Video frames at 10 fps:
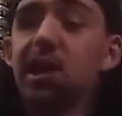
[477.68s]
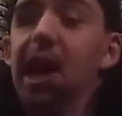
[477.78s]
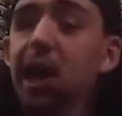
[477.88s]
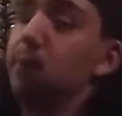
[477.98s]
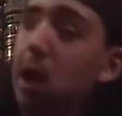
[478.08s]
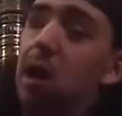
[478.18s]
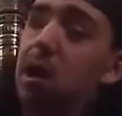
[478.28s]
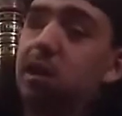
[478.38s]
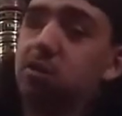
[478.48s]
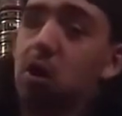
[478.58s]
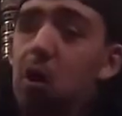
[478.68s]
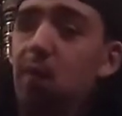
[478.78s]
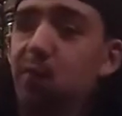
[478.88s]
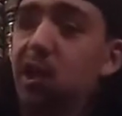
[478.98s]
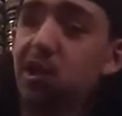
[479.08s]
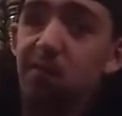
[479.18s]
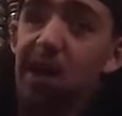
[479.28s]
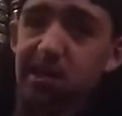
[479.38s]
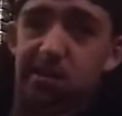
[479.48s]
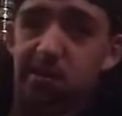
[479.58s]
take my eyes off this
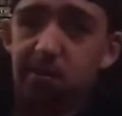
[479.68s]
fan.